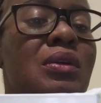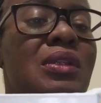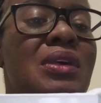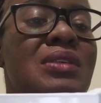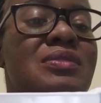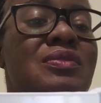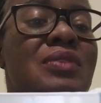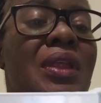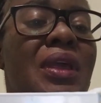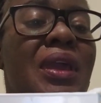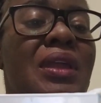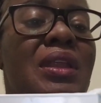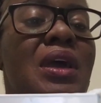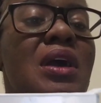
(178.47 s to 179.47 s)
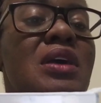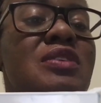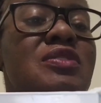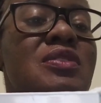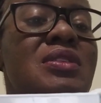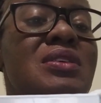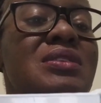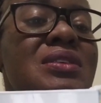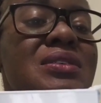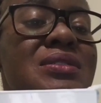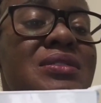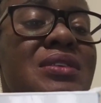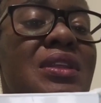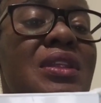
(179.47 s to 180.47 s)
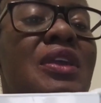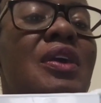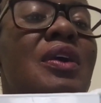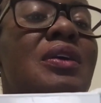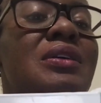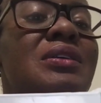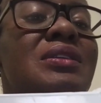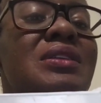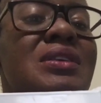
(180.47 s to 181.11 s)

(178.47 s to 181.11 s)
Let's do it again. So this is silicone